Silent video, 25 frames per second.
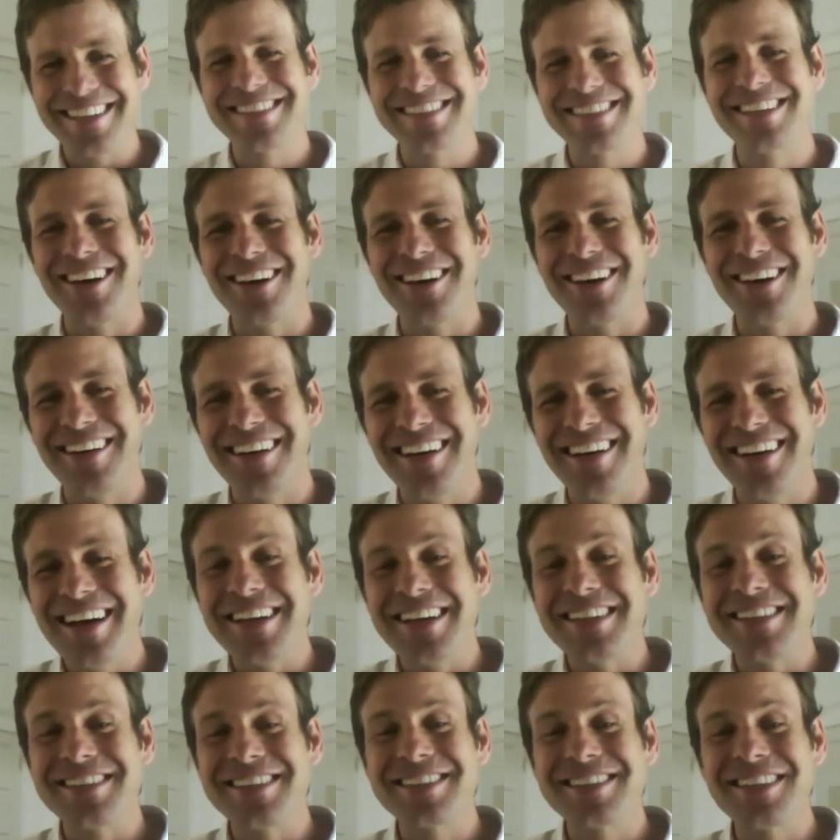So
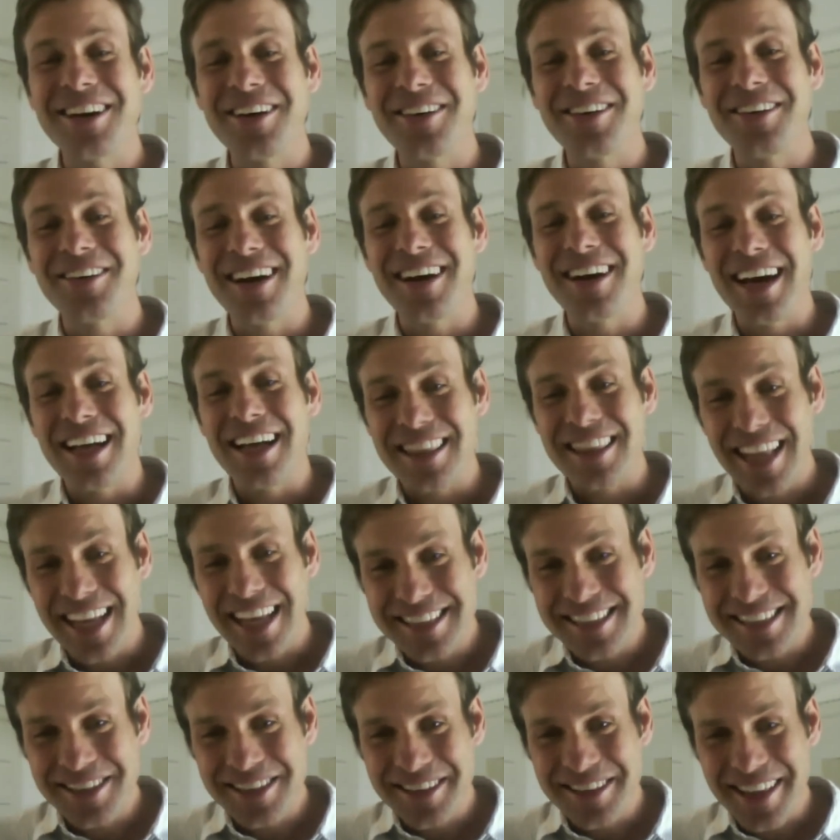
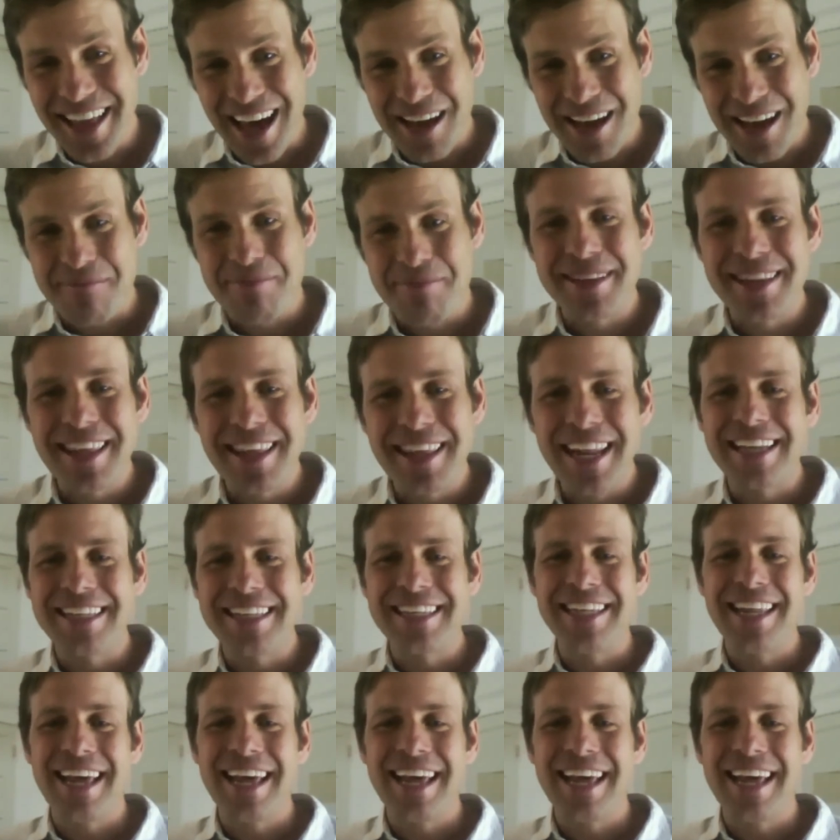let's do that. But then I did